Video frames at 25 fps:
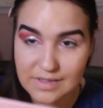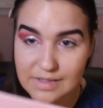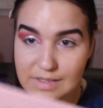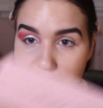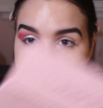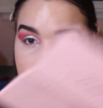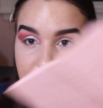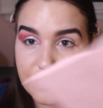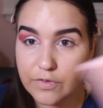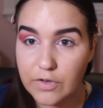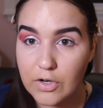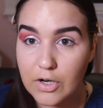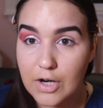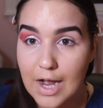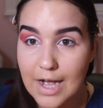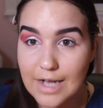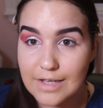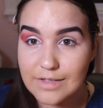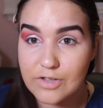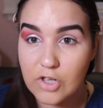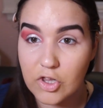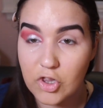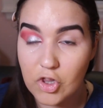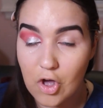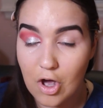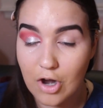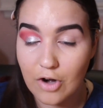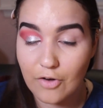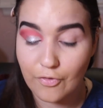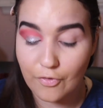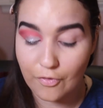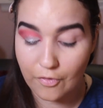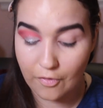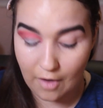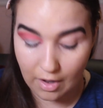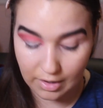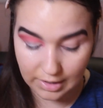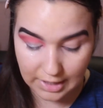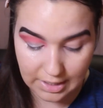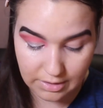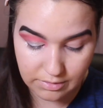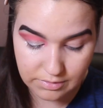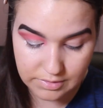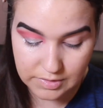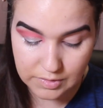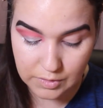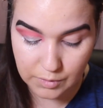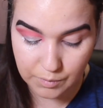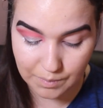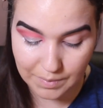silver has a lot of
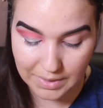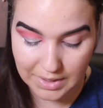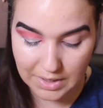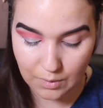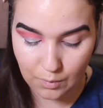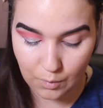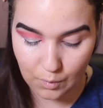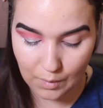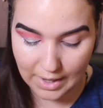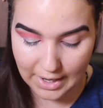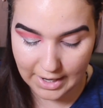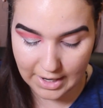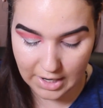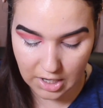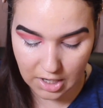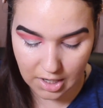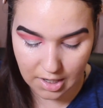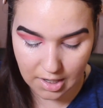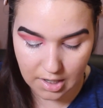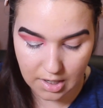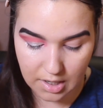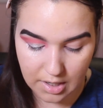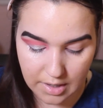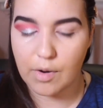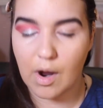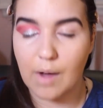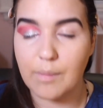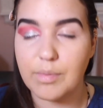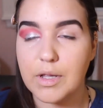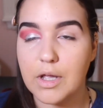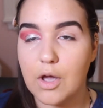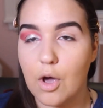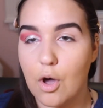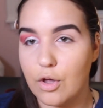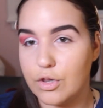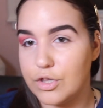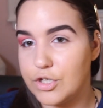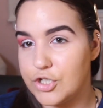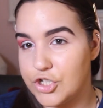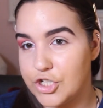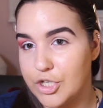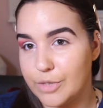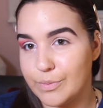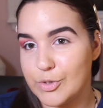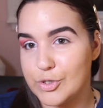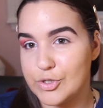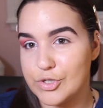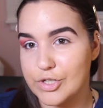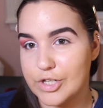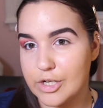fallout, so beware. Probably all the
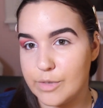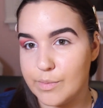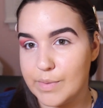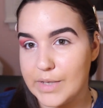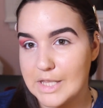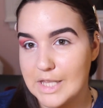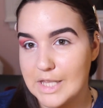shimmers are gonna be